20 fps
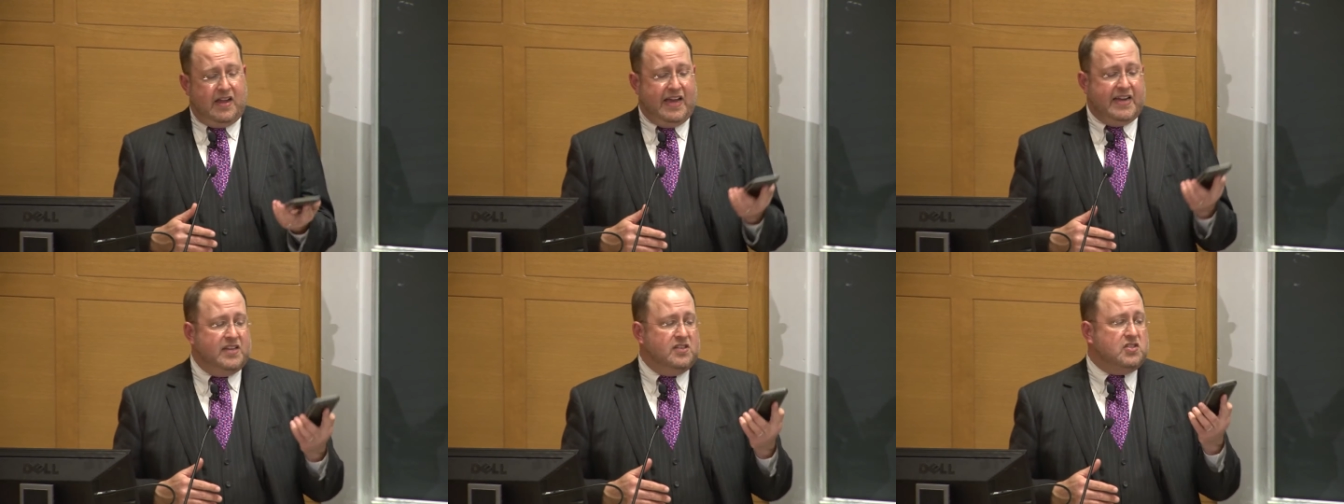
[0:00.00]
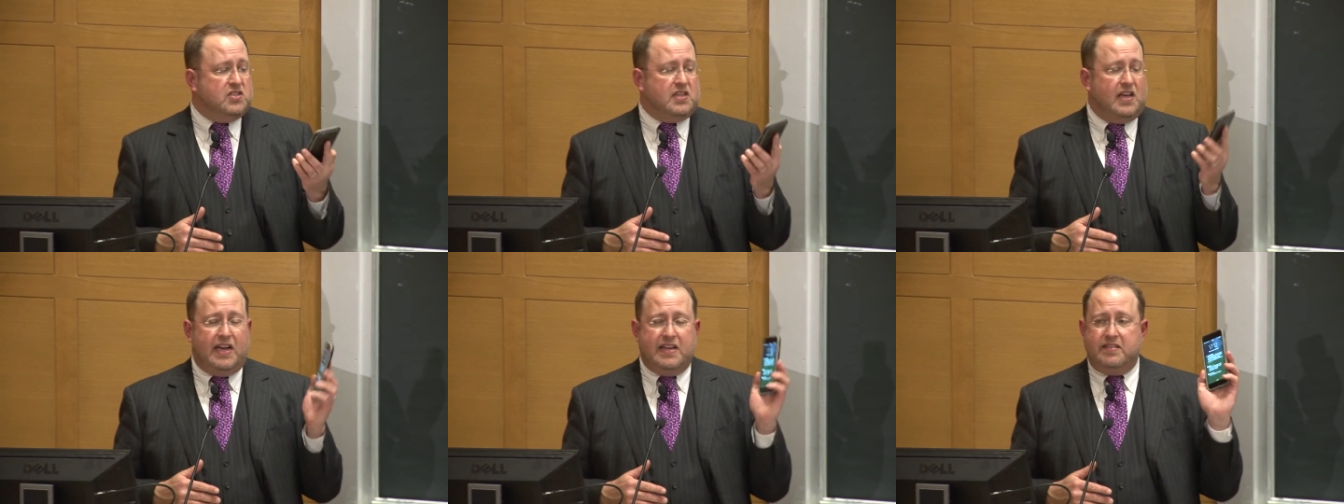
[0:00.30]
And
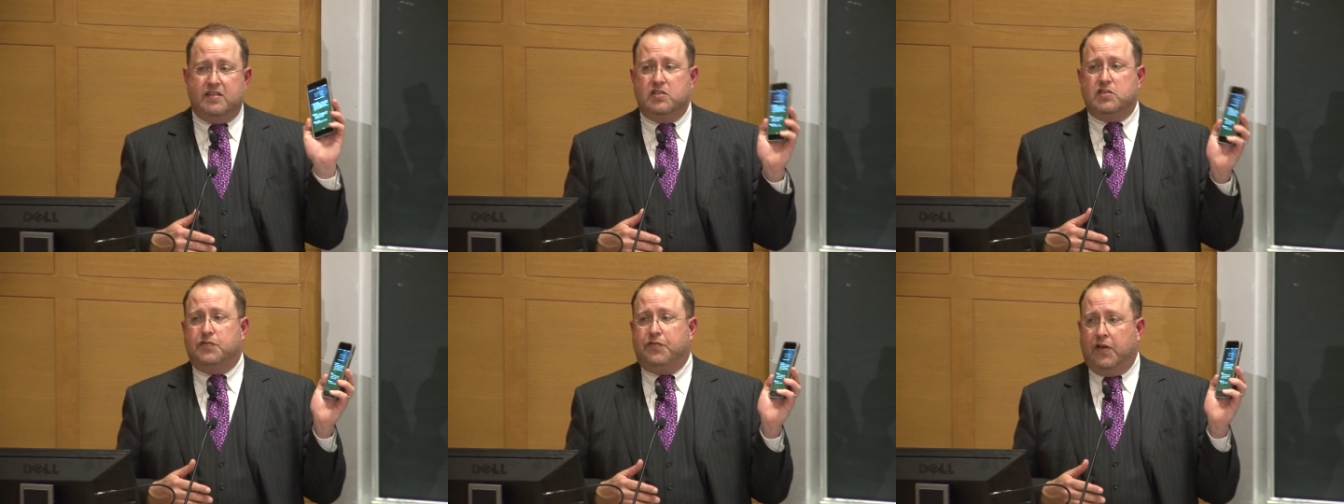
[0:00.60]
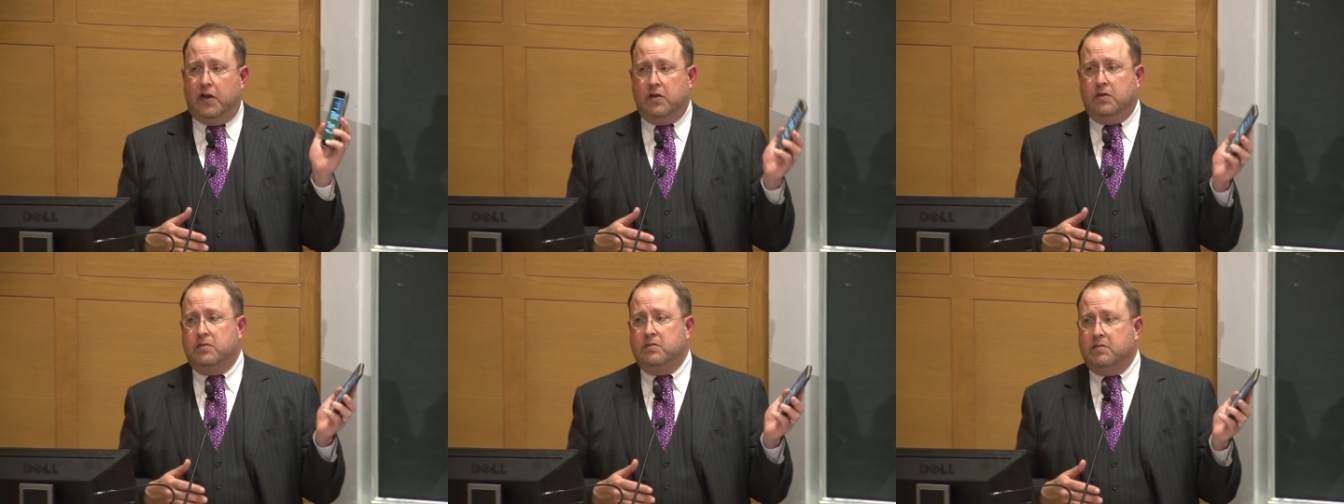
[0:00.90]
inside this
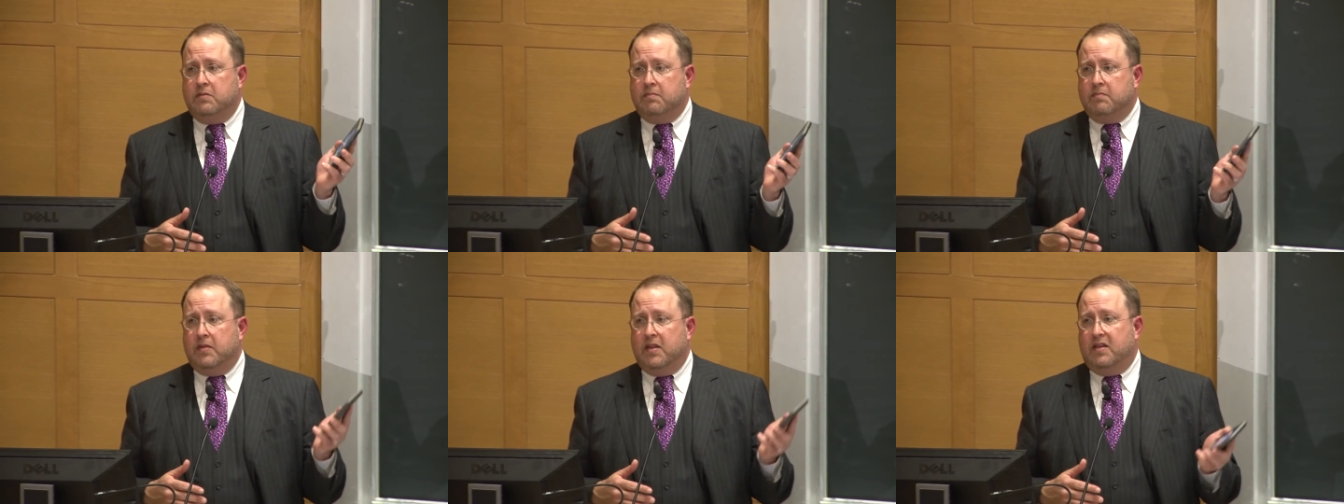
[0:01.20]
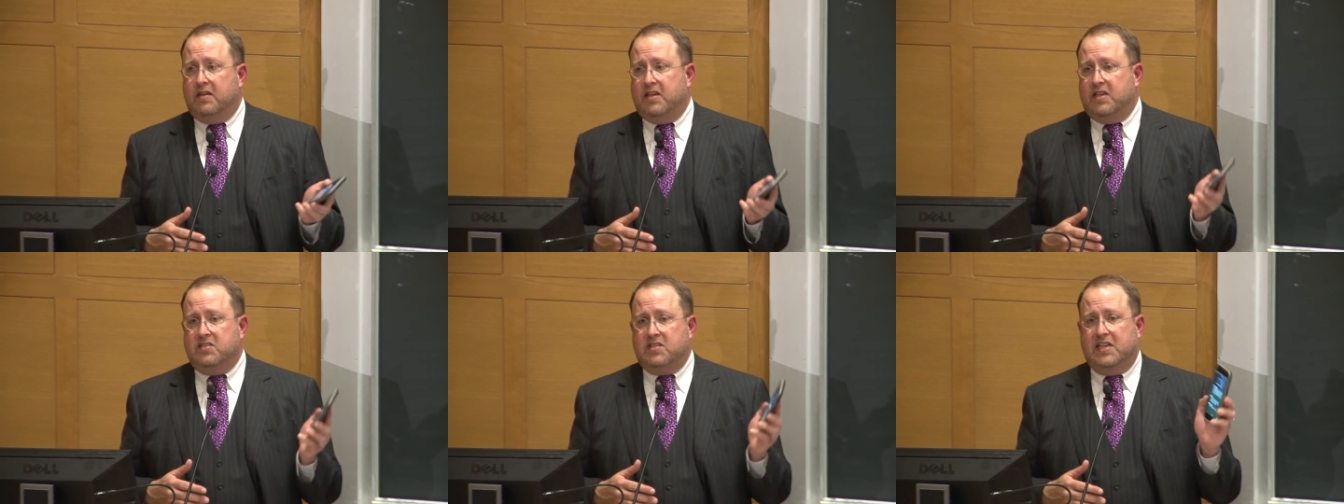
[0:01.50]
phone
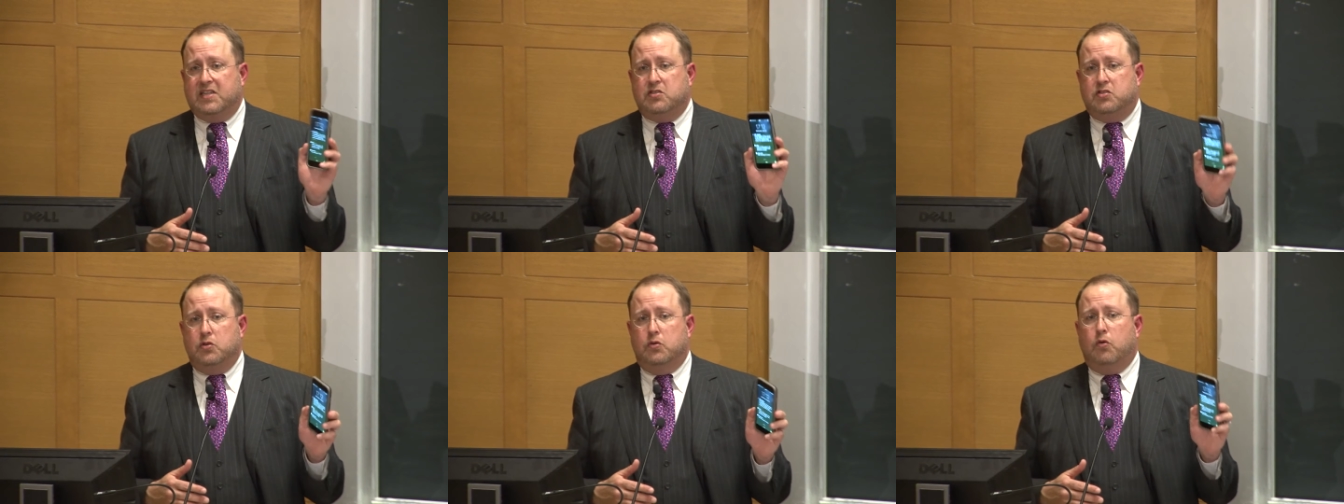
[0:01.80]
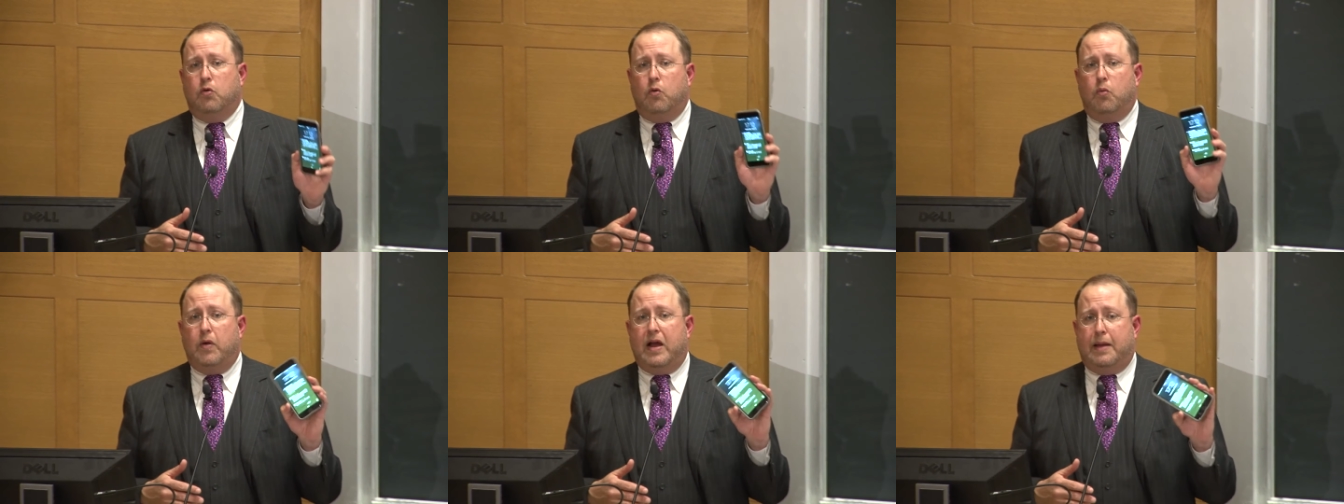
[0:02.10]
is a
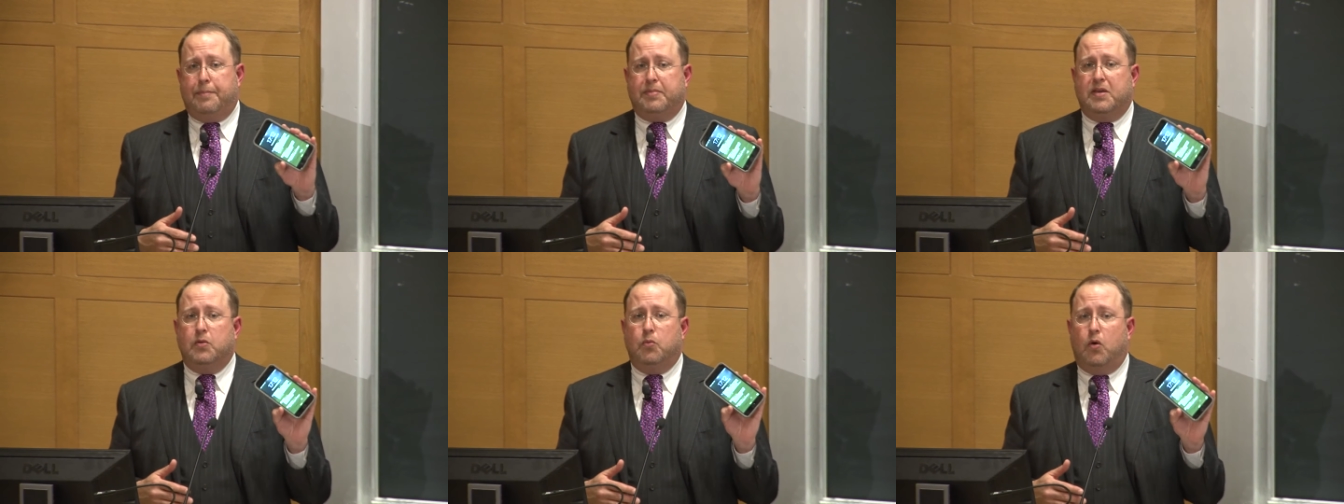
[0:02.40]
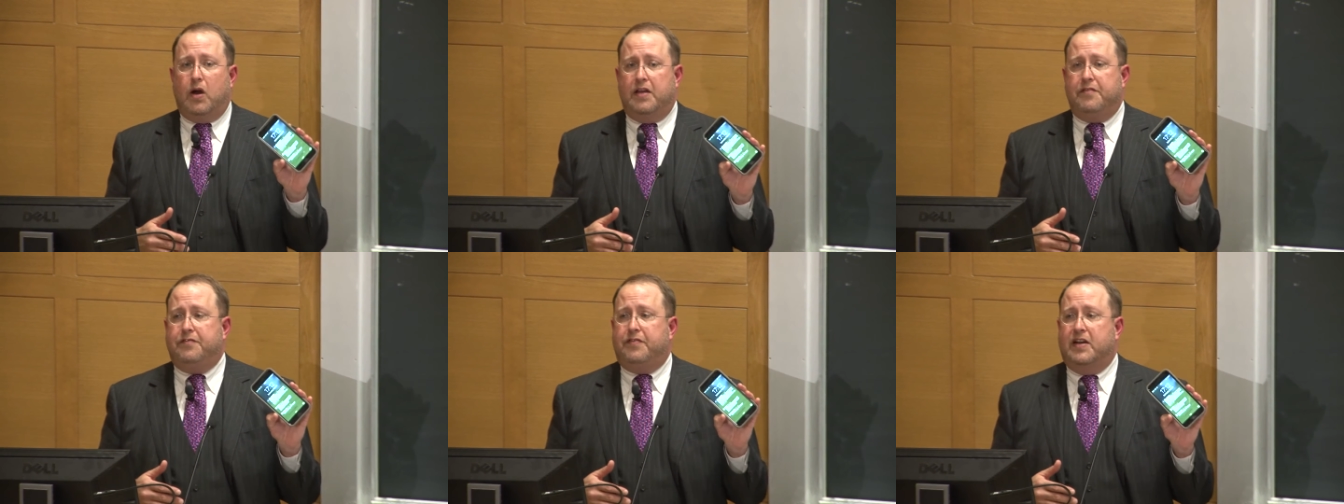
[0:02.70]
dual WAPI
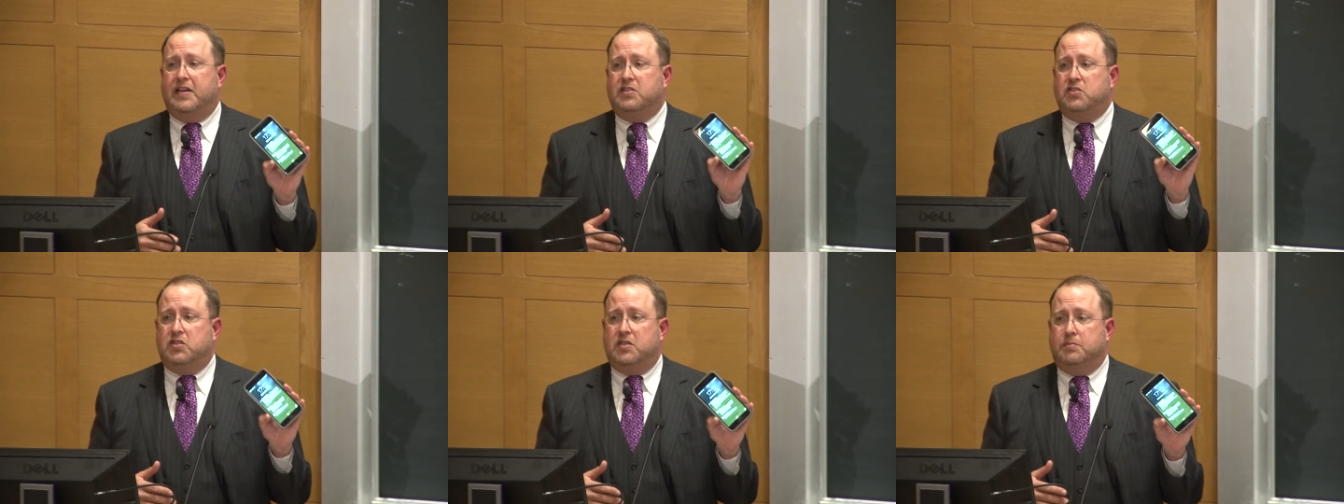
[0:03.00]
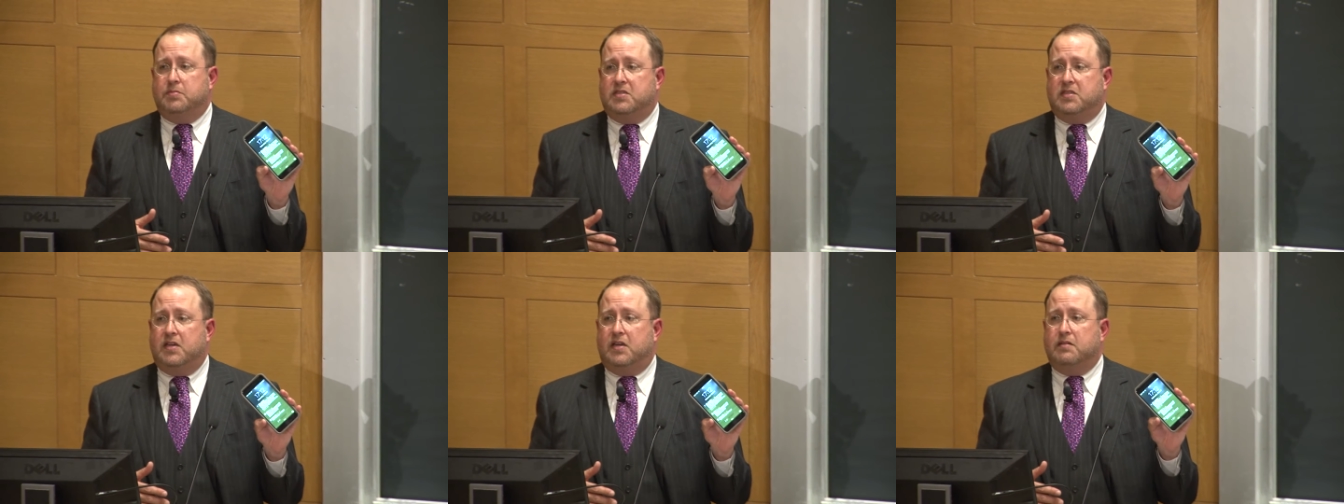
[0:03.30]
Wi Fi
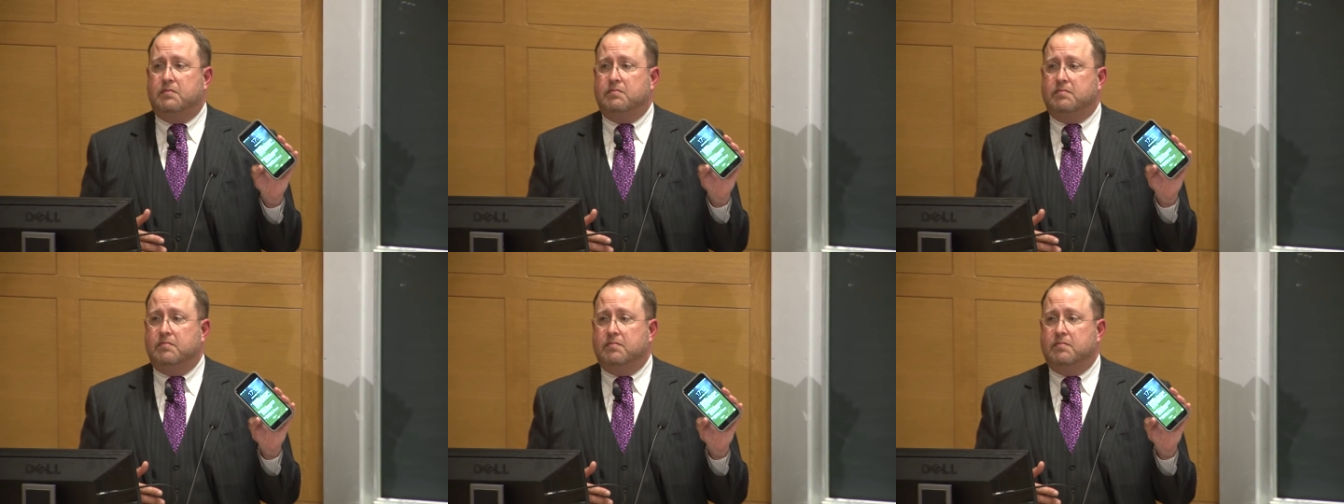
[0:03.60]
chipset.